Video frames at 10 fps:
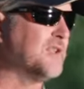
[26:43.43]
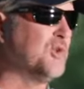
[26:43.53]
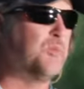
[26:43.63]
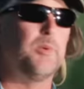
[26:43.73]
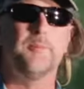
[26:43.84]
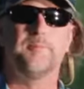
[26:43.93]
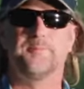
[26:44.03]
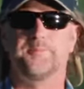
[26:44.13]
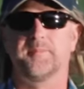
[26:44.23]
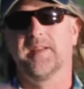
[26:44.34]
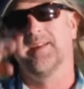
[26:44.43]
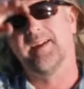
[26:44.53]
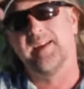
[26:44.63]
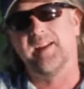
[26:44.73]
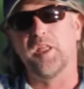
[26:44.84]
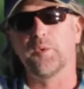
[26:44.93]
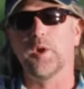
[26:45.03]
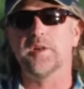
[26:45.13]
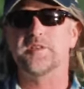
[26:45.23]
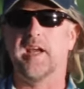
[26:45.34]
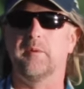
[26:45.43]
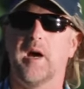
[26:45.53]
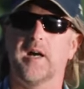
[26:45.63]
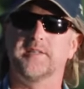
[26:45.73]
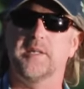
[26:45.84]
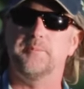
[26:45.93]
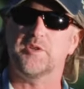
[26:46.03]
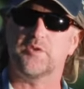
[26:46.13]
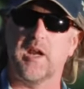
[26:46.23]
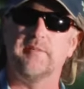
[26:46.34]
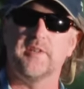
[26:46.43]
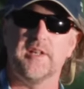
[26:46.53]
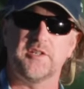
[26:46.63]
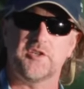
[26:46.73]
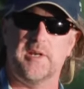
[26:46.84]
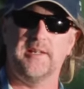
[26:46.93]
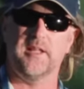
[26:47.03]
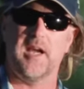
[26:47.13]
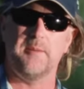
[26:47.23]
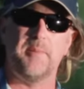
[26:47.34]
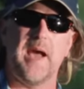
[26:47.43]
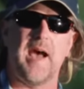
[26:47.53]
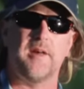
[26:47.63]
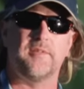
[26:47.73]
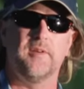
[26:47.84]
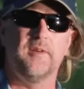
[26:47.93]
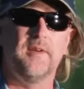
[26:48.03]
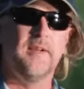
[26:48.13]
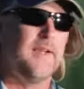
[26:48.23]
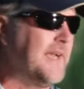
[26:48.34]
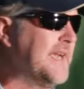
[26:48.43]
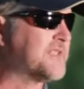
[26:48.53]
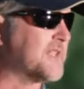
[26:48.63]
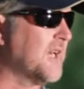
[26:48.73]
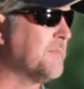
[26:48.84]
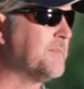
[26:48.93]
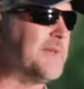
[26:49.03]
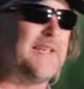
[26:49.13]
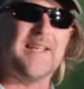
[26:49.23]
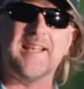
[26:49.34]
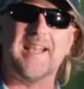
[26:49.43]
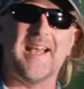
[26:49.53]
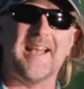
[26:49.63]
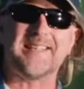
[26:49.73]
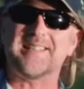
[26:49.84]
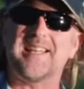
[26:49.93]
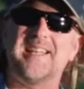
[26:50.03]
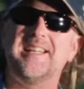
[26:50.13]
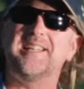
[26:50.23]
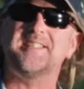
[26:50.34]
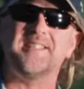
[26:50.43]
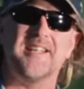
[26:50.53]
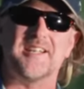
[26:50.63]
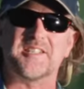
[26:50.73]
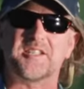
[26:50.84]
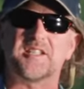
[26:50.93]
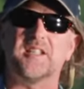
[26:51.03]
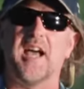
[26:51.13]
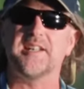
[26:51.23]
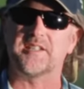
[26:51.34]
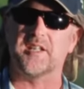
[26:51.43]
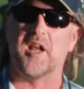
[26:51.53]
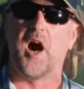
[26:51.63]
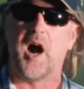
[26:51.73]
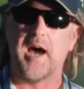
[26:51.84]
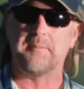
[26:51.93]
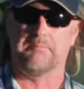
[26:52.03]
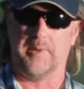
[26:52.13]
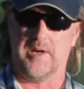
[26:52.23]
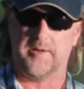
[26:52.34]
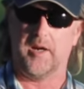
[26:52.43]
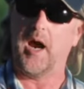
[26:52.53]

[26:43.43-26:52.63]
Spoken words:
loop, in other words, that rod tip is traveling a straight line path, it's gonna be as easy as slicing hot butter.